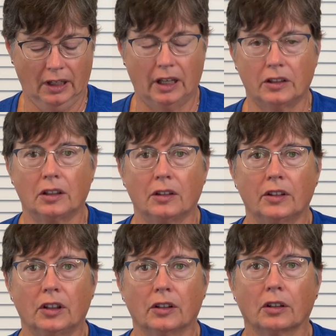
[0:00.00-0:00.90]
is giving
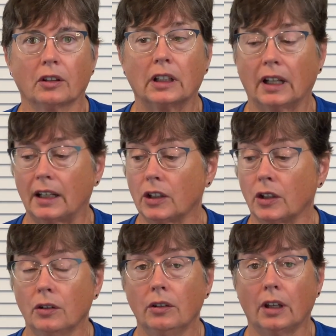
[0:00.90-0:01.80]
you the green light to
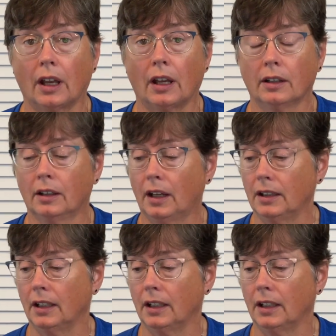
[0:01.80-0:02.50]
do that. And then